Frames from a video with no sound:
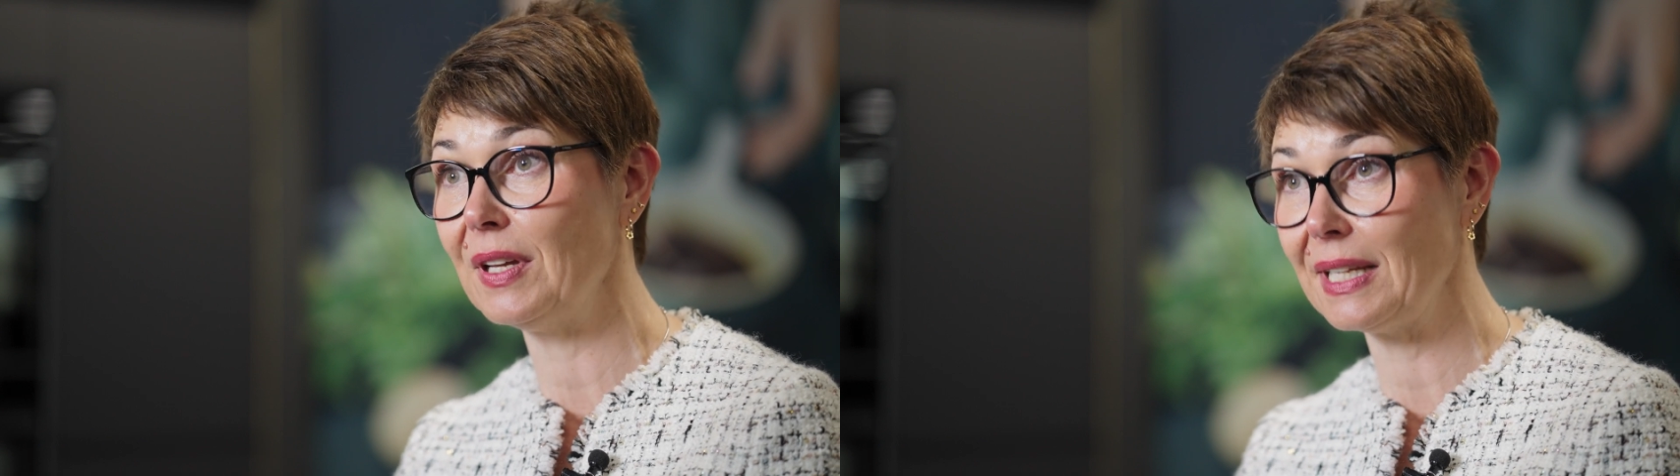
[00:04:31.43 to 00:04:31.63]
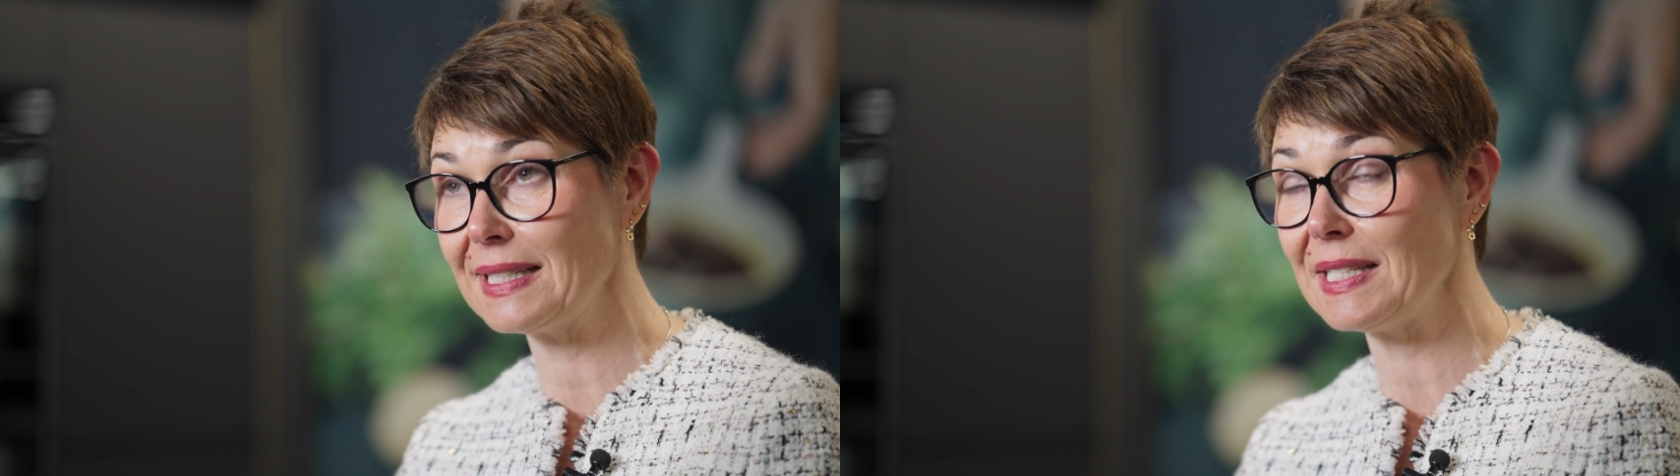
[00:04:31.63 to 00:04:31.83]

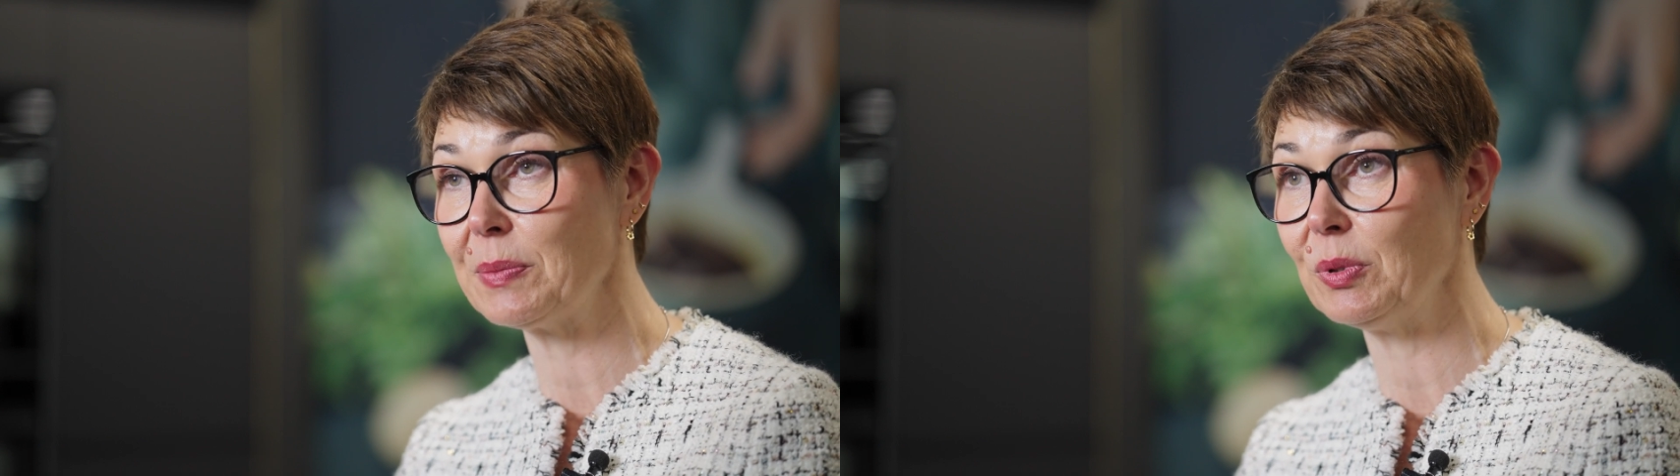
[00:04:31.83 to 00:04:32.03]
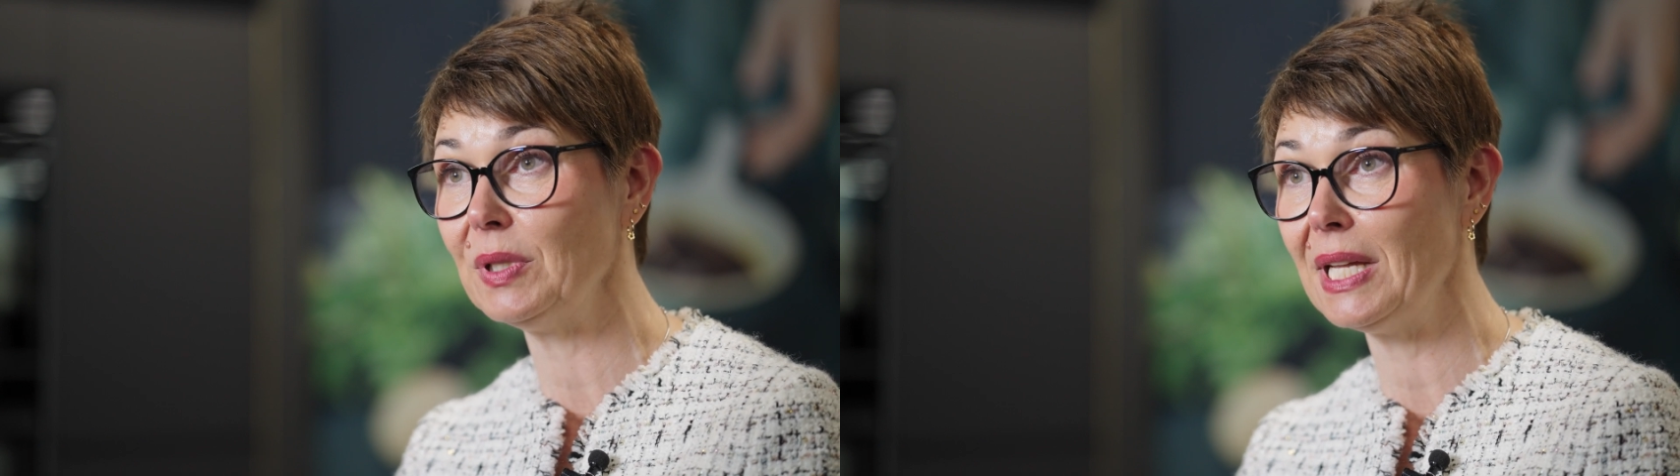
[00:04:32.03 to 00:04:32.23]
an
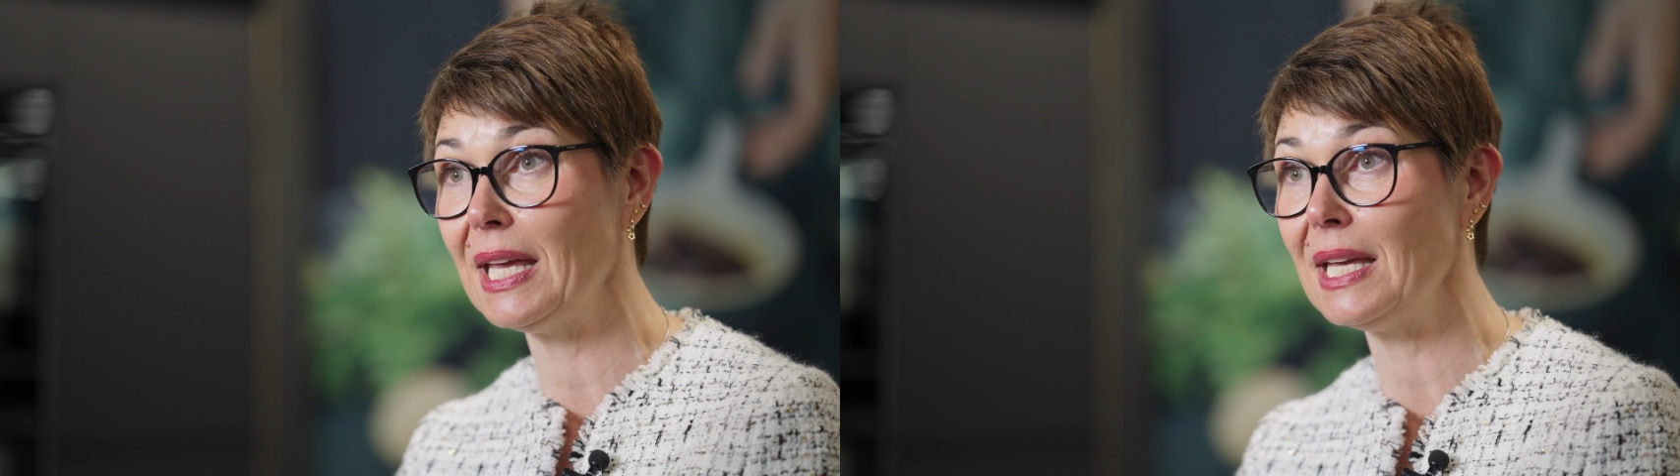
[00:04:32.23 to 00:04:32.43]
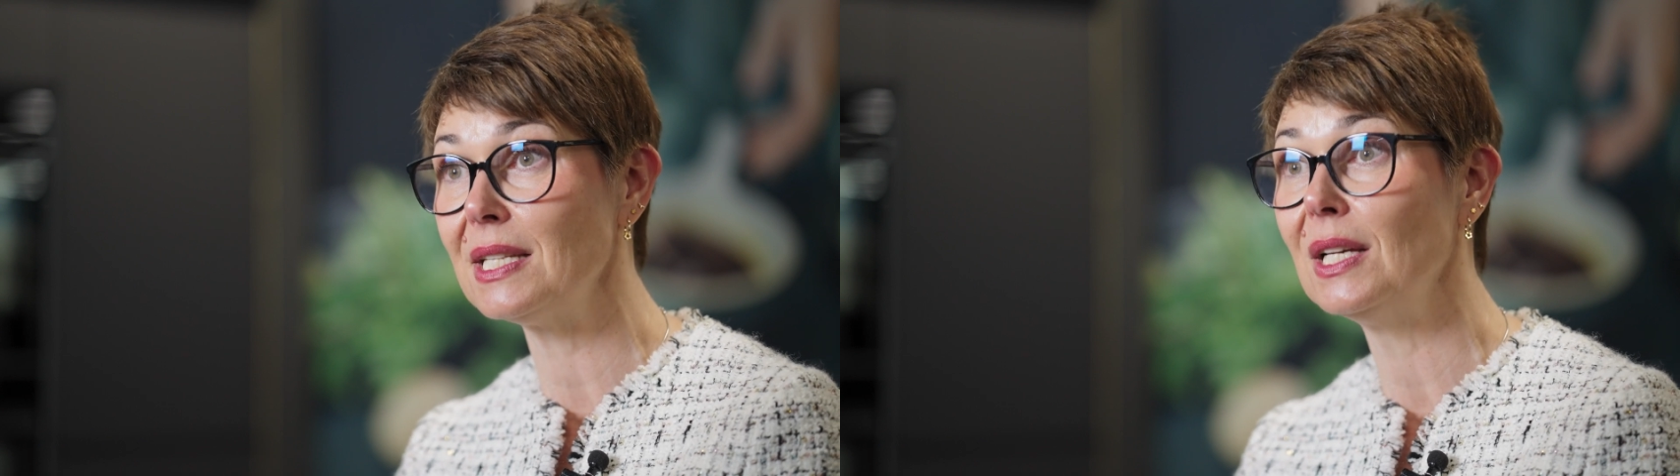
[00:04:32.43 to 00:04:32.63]
accessible
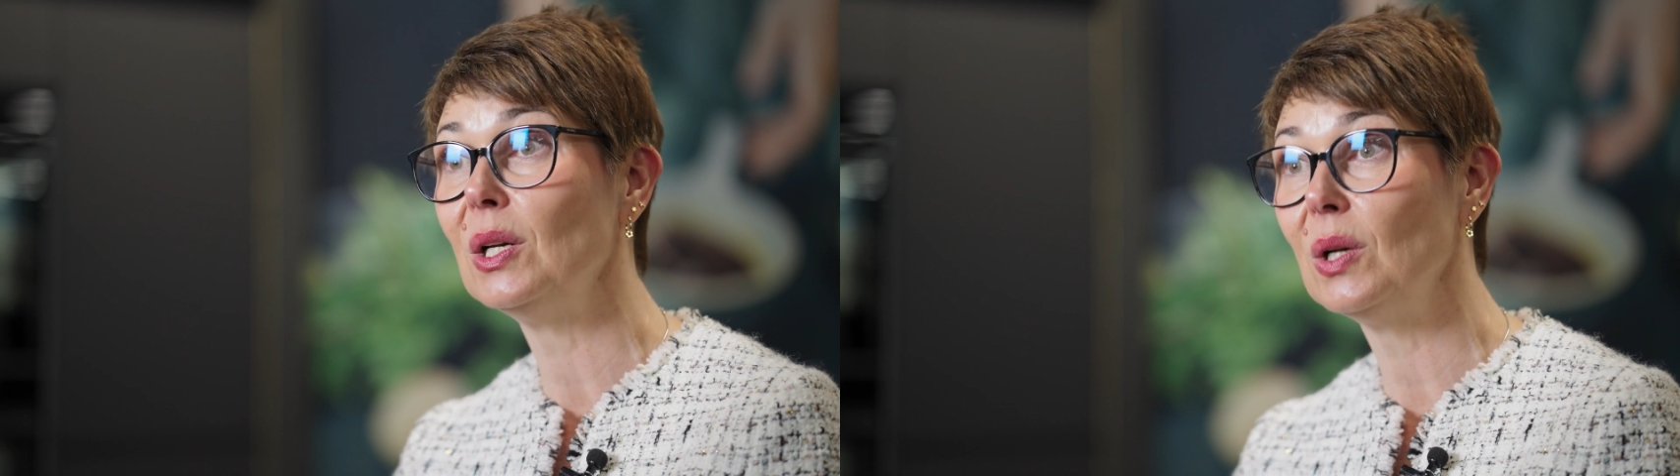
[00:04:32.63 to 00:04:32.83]
need